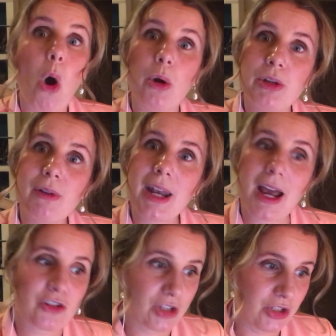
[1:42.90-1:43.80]
or you can
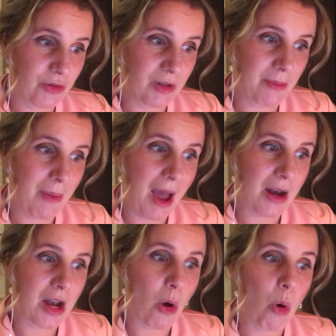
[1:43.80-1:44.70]
actually do it
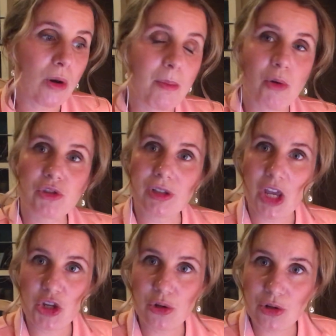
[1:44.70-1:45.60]
about an old emotion
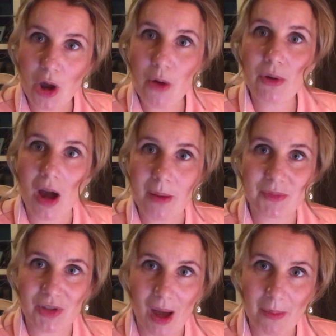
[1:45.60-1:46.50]
that you know
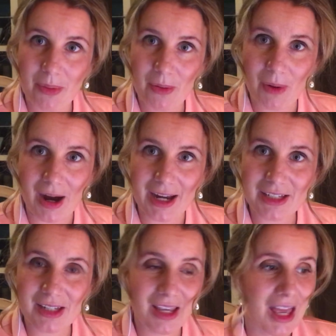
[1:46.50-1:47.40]
comes up,
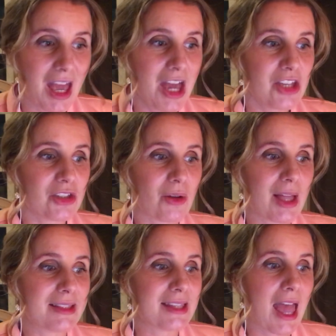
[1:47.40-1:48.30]
right? So
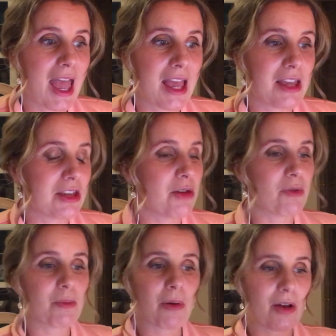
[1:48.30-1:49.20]
let's say you
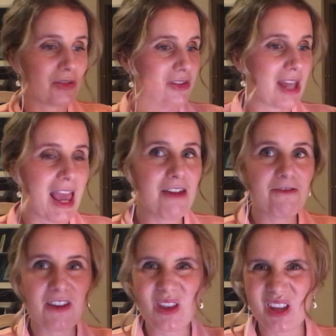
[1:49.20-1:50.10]
want to process a
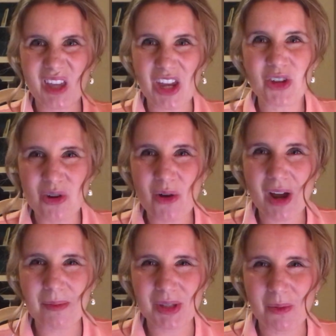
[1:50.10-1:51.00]
feeling that you know
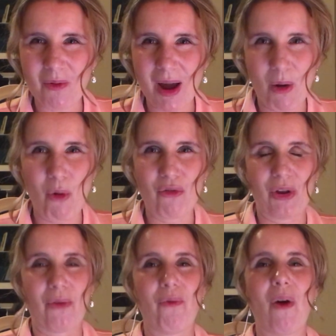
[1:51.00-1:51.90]
comes up quite often,
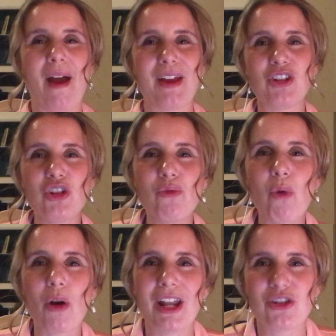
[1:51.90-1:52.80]
right? And you
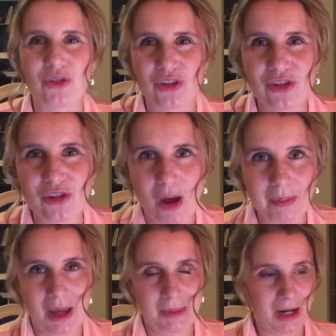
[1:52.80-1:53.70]
want it to
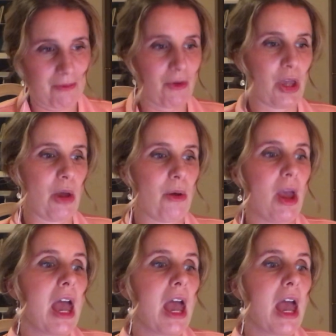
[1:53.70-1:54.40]
stop coming up for you.